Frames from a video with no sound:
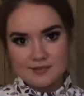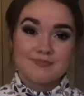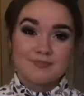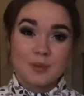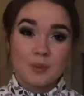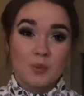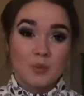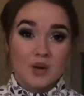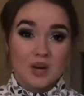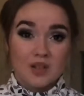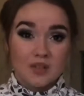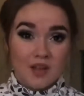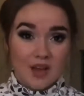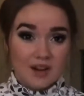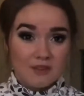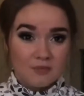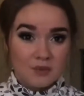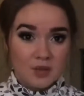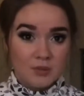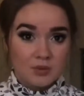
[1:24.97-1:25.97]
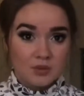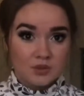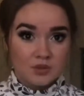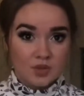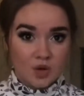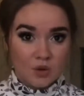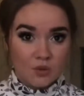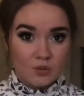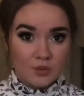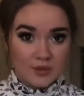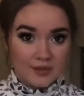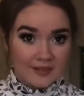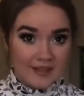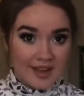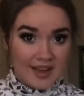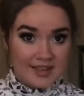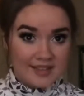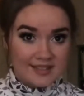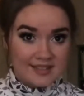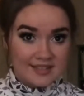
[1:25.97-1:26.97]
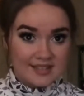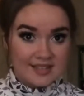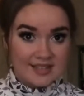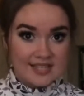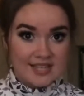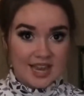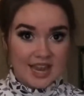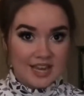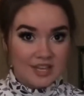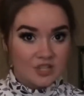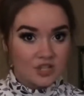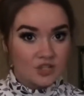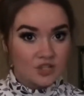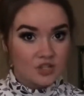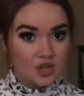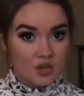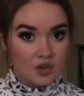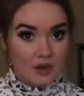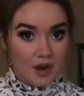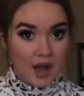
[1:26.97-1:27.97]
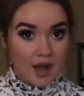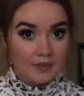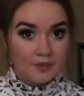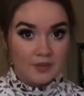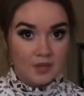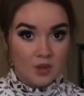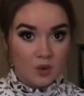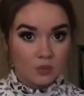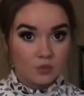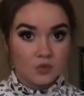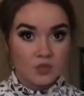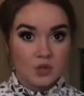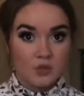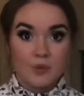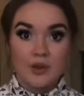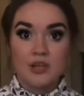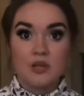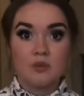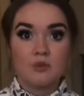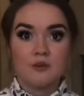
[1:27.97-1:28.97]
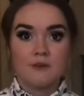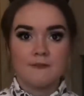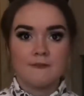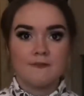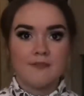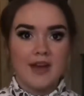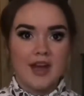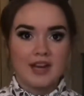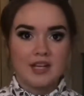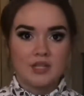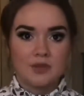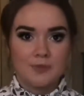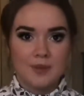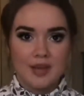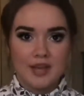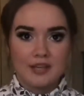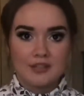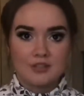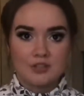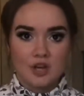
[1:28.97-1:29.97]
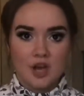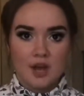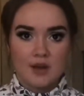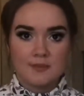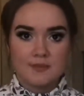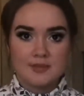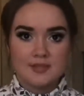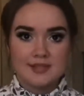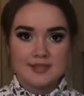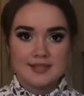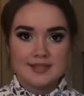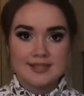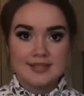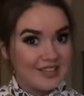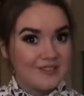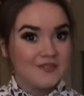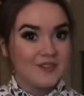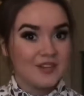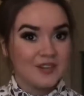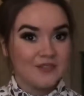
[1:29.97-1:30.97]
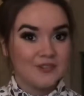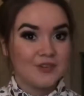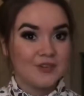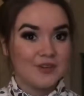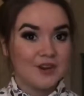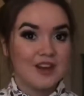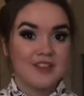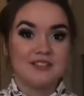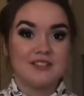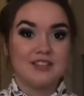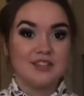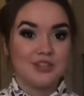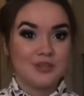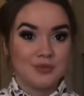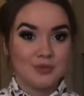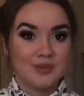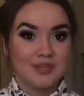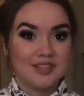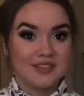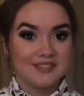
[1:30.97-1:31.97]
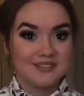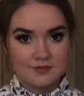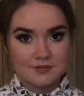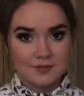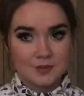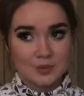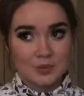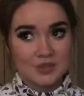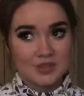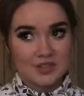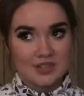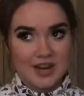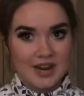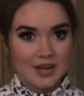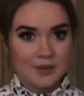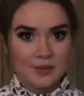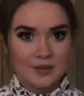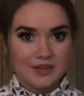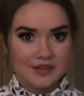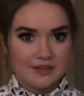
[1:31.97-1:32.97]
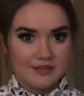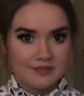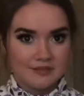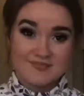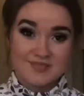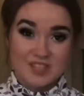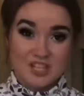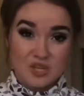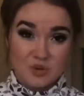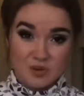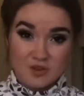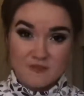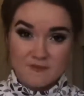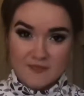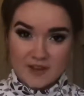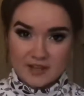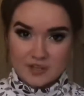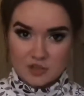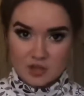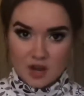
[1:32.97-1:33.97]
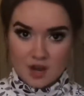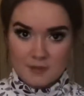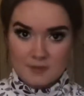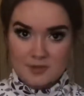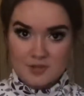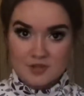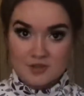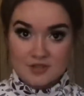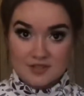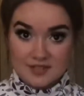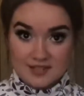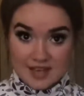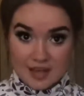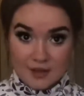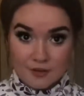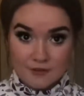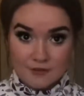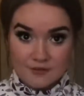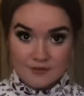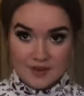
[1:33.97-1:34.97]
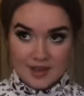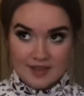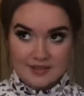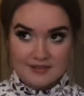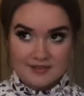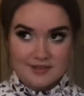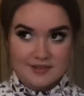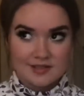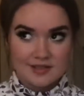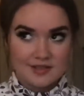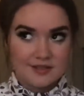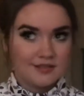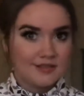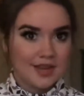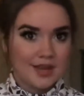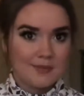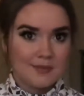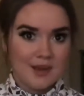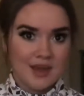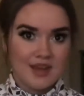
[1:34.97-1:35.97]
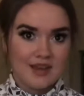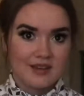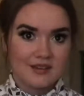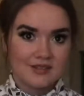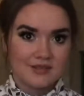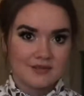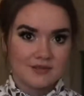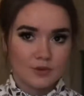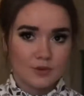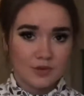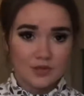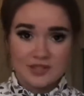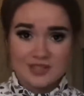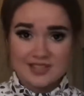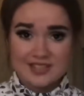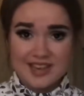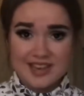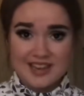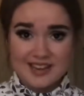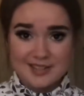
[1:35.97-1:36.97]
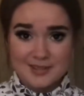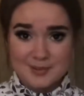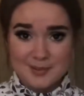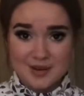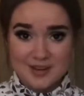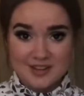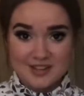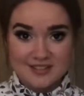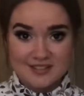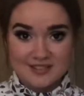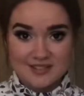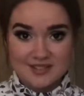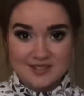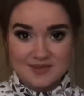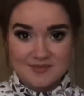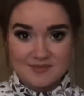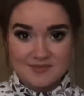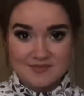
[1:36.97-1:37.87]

But what a lot of people don't realize is agents are not the only way you can find paid jobs, even if you're not in the union or equity. You can find jobs yourself and still get paid, or just gain experience.